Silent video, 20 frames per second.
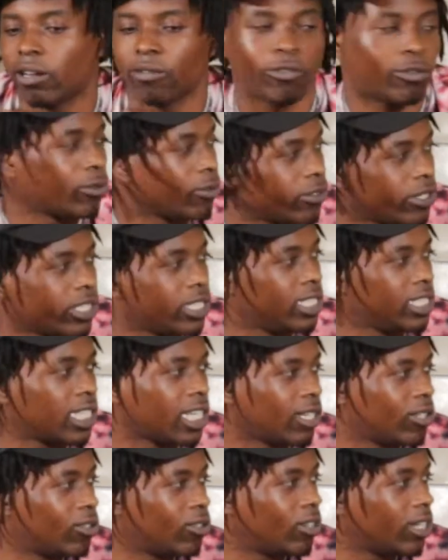for real. He
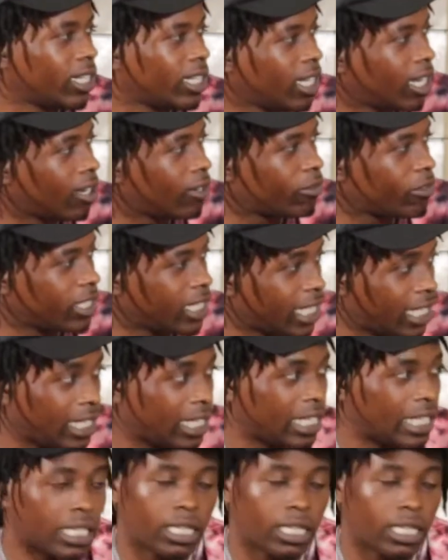just going off his head.